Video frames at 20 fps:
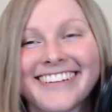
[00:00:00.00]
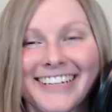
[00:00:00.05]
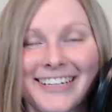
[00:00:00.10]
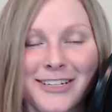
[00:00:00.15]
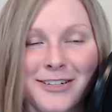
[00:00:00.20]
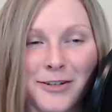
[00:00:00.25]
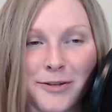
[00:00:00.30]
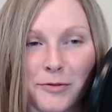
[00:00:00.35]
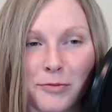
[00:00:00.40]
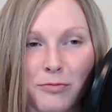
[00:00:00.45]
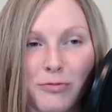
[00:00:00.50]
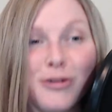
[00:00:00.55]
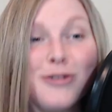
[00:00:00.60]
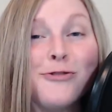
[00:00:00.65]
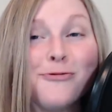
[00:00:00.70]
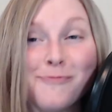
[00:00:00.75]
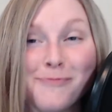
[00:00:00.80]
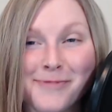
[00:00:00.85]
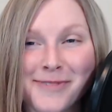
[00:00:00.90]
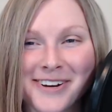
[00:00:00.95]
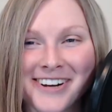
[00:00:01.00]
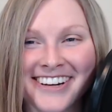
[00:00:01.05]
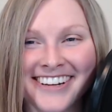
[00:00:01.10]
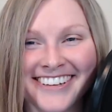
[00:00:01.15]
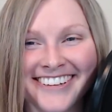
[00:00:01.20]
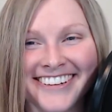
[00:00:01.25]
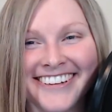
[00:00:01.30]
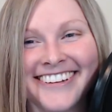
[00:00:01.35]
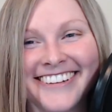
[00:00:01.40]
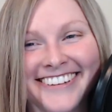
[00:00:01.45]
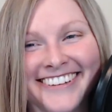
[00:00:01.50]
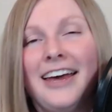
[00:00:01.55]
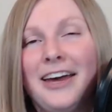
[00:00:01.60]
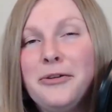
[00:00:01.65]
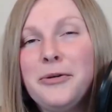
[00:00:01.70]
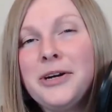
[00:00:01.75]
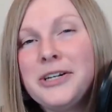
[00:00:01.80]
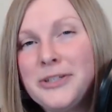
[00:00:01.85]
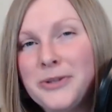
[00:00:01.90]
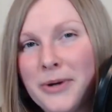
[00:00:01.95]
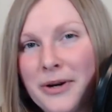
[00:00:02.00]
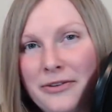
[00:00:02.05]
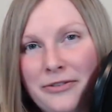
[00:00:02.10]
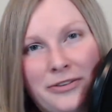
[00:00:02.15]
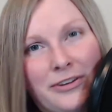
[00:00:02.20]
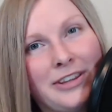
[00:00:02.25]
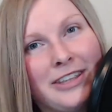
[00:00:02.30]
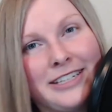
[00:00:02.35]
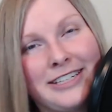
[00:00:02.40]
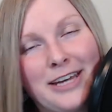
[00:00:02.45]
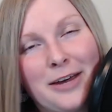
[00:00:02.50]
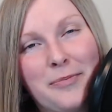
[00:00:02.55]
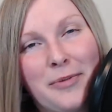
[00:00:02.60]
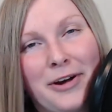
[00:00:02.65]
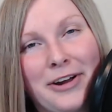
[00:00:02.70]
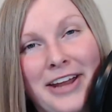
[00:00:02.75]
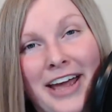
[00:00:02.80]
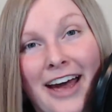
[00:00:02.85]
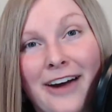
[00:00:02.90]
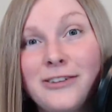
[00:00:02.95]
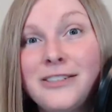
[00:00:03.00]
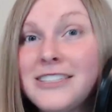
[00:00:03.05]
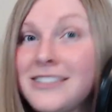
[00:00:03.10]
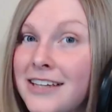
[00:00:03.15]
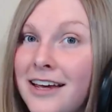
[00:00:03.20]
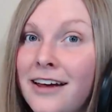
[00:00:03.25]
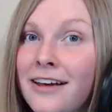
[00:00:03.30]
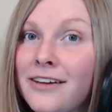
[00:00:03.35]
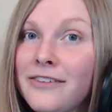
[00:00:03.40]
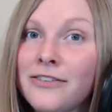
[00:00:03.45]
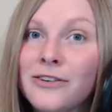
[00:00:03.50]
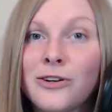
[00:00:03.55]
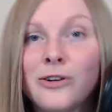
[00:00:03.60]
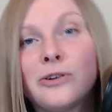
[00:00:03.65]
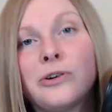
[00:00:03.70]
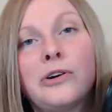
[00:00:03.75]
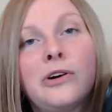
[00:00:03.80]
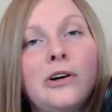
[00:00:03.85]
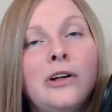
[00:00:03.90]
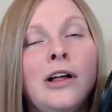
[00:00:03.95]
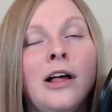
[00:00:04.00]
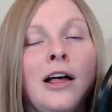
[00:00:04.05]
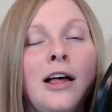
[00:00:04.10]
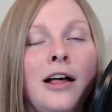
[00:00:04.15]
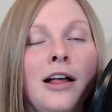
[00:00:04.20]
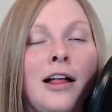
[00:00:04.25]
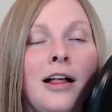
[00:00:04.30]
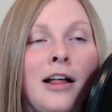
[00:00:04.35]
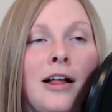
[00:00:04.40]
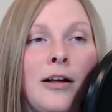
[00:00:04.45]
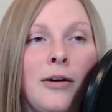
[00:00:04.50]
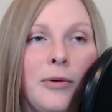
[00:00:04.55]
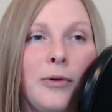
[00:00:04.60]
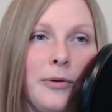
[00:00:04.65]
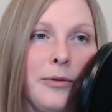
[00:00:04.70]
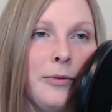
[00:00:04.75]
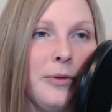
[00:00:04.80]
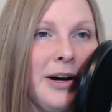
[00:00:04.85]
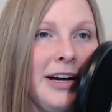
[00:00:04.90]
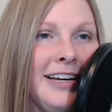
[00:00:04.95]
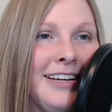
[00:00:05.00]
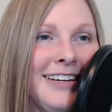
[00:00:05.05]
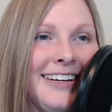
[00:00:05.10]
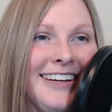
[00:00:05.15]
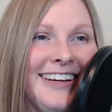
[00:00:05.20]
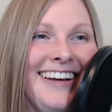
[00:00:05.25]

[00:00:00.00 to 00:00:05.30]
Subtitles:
Bloop. And we are to our 5th tip on how to tell if a girl, what?